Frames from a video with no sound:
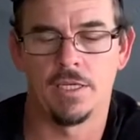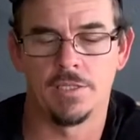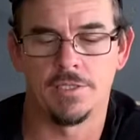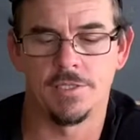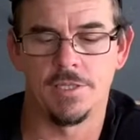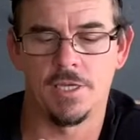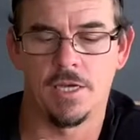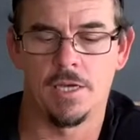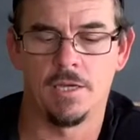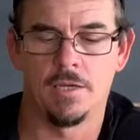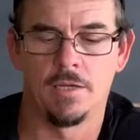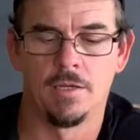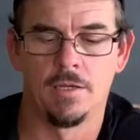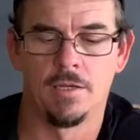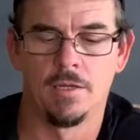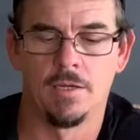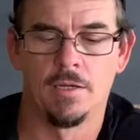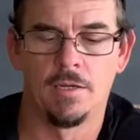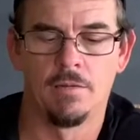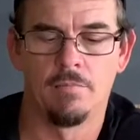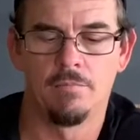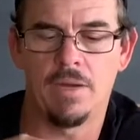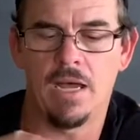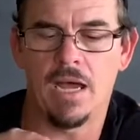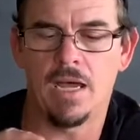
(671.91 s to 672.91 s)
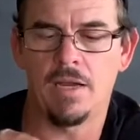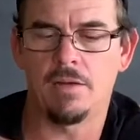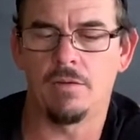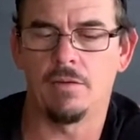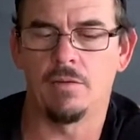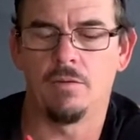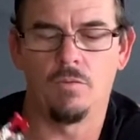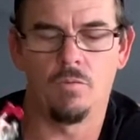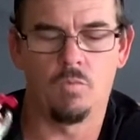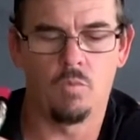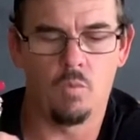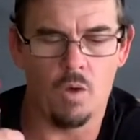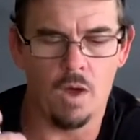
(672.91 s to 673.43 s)
So, but
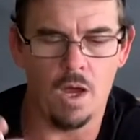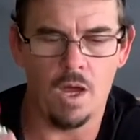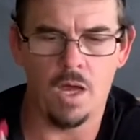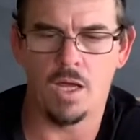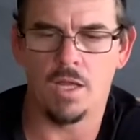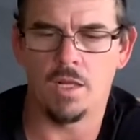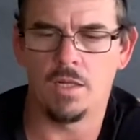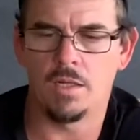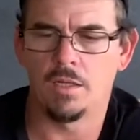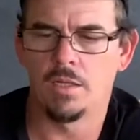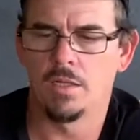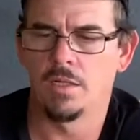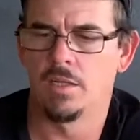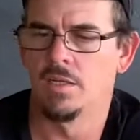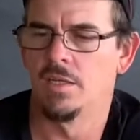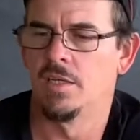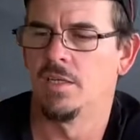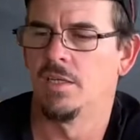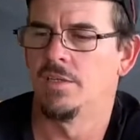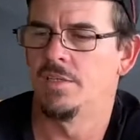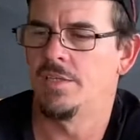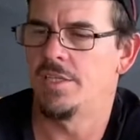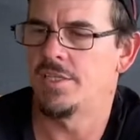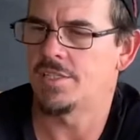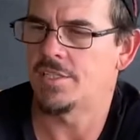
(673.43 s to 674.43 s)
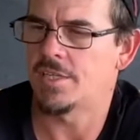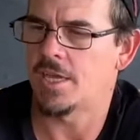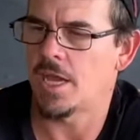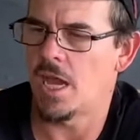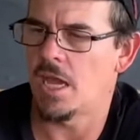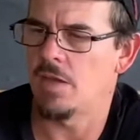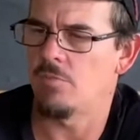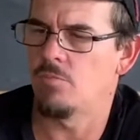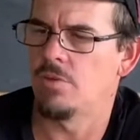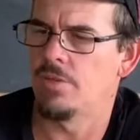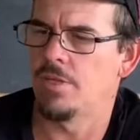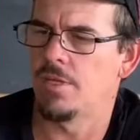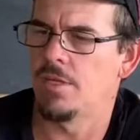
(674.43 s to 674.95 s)
while this
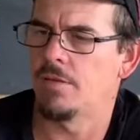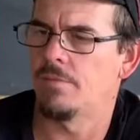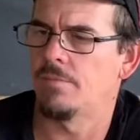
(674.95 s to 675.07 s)
came with it,